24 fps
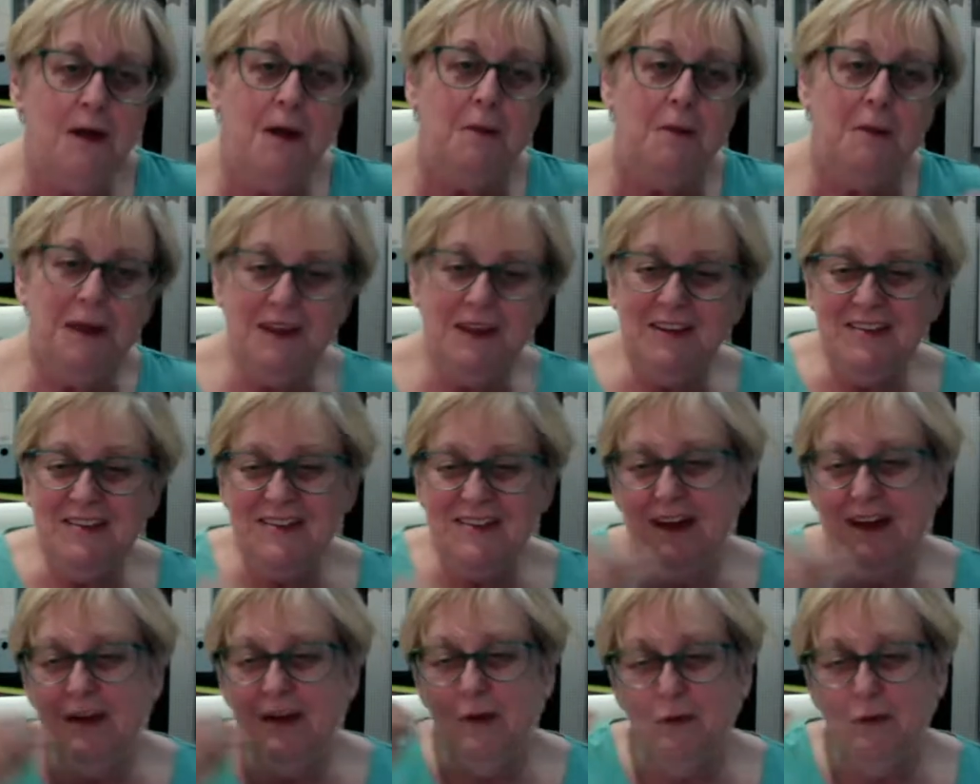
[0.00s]
because
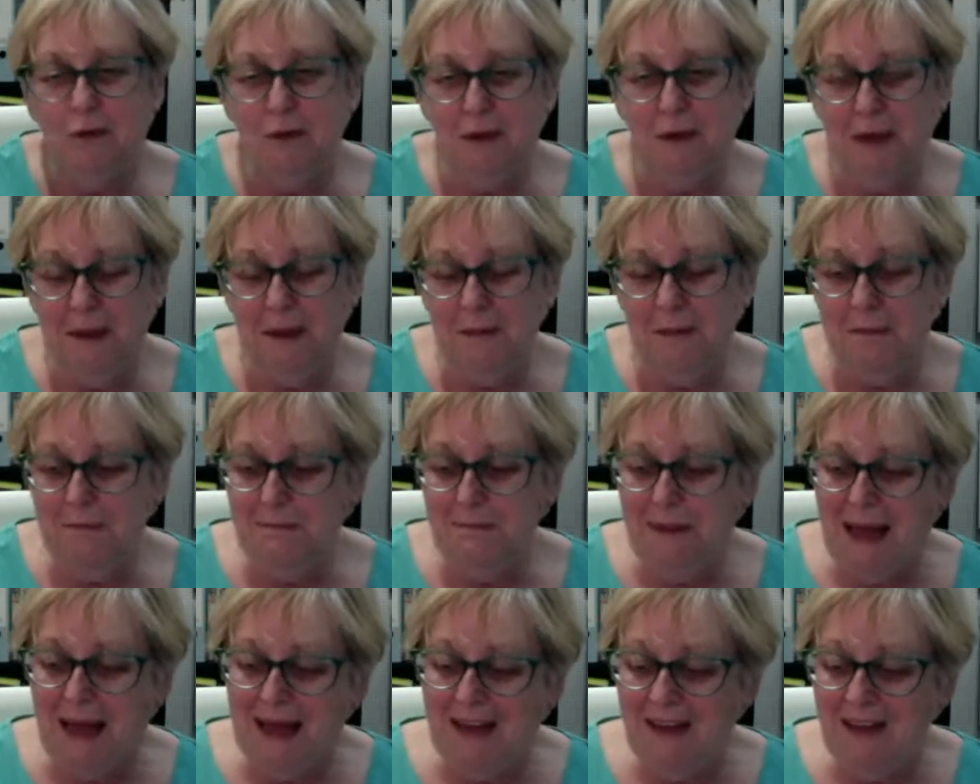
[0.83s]
are you looking
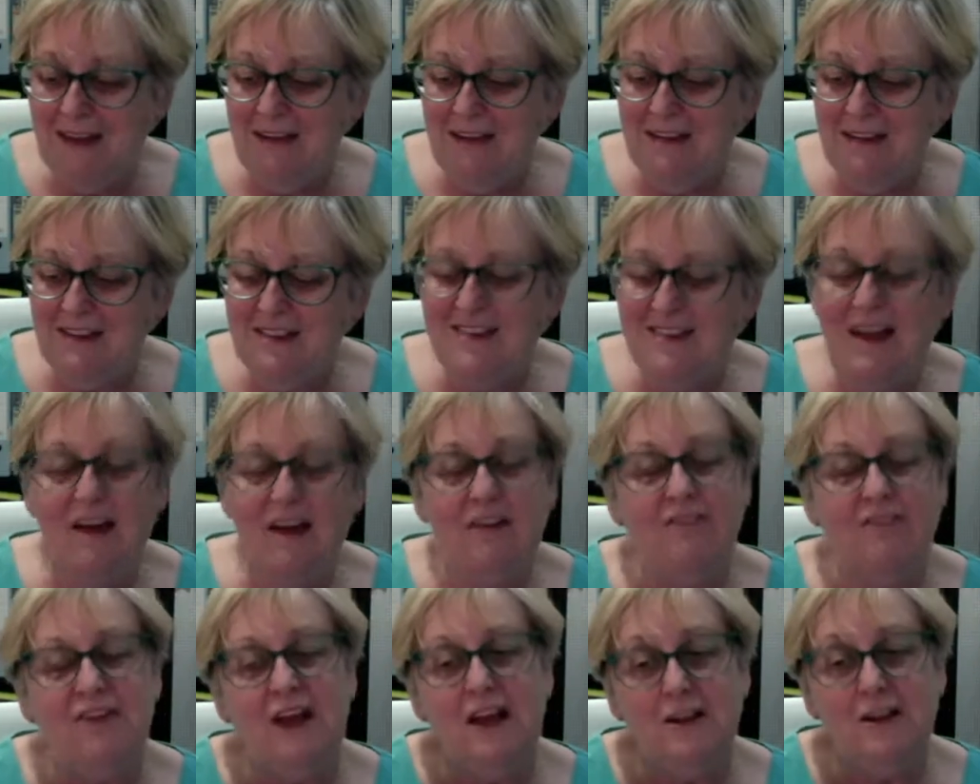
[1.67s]
back at
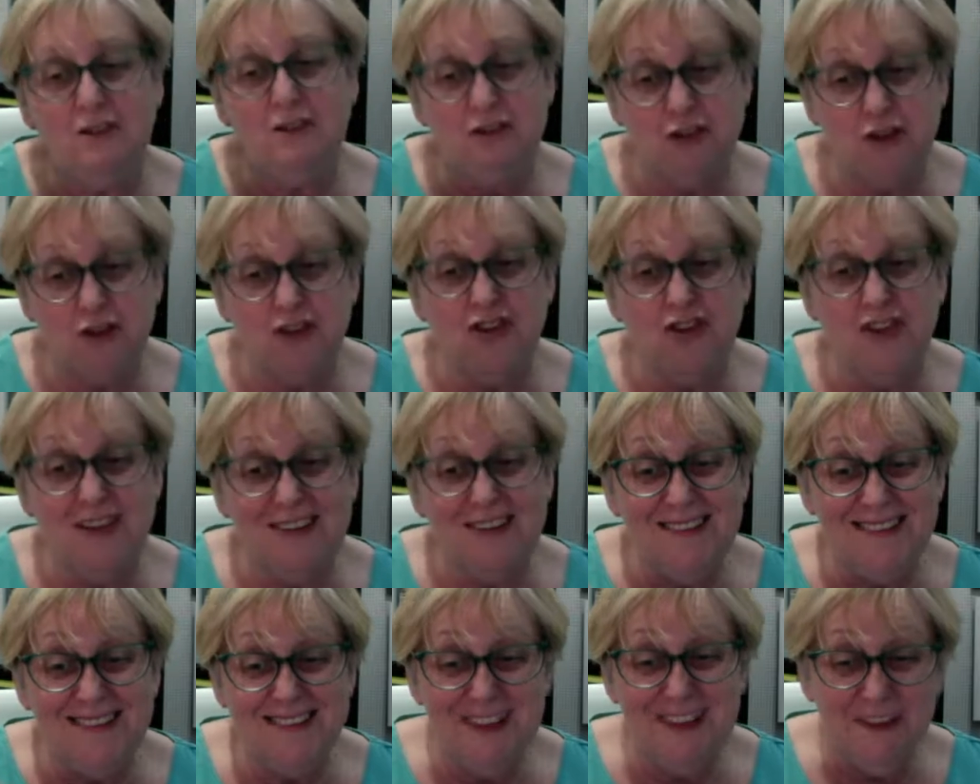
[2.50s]
yourself and judging
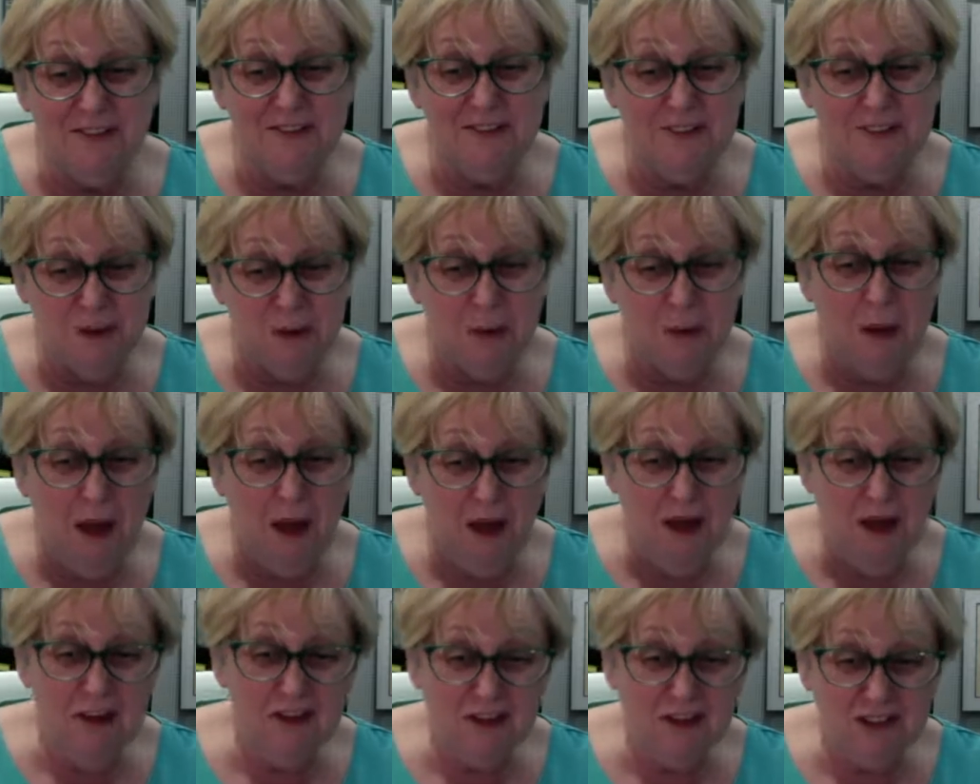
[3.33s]
yourself too
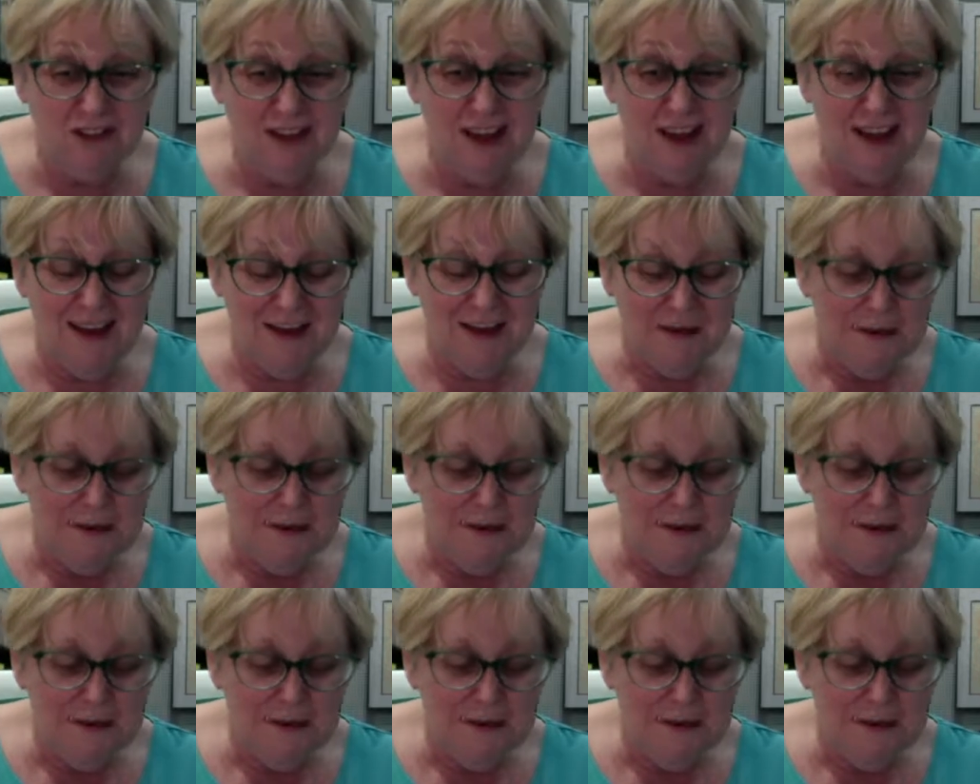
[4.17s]
harshly?